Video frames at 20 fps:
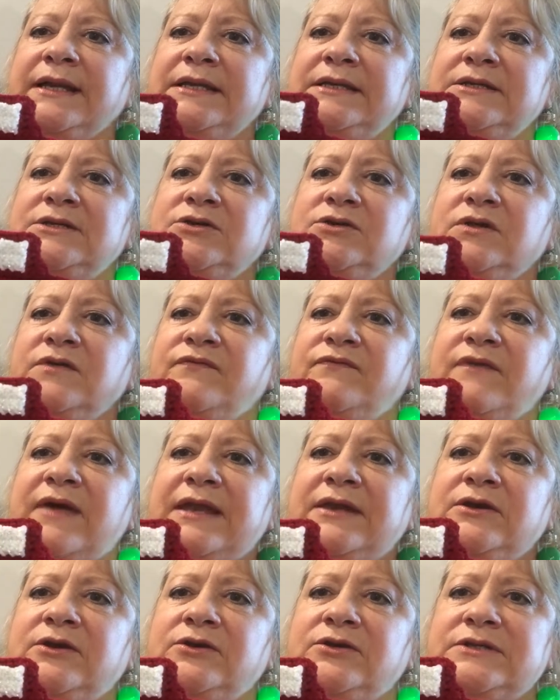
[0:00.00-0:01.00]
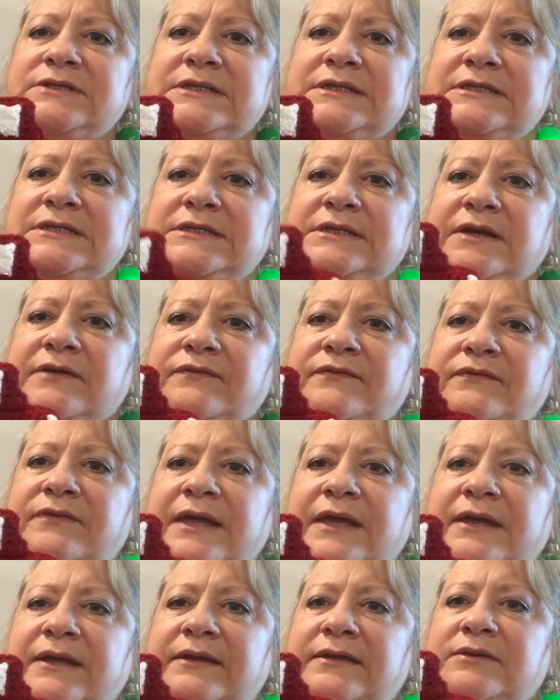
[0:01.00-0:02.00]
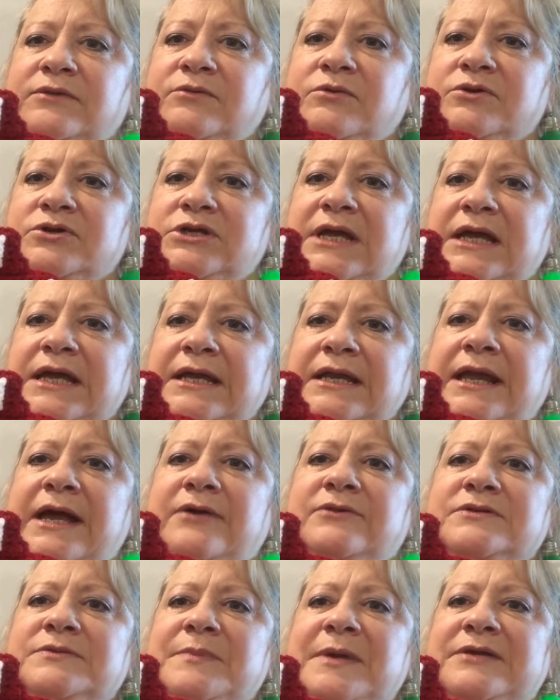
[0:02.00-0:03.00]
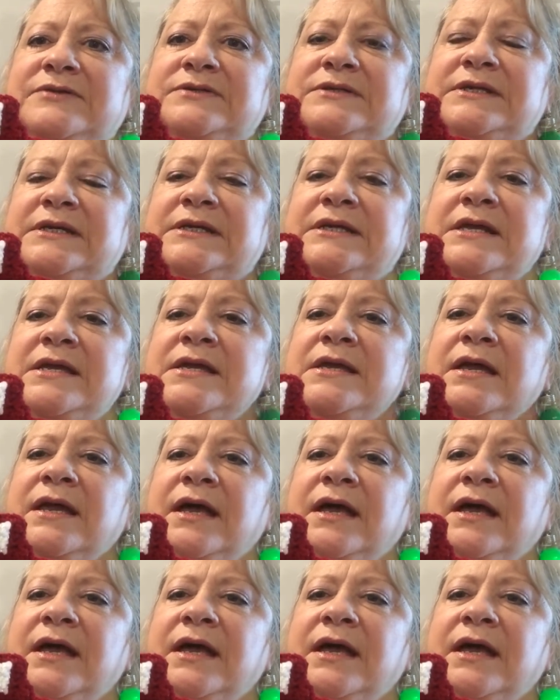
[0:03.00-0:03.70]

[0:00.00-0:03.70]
didn't do the fenders and stuff that Crocheting House Mouse did.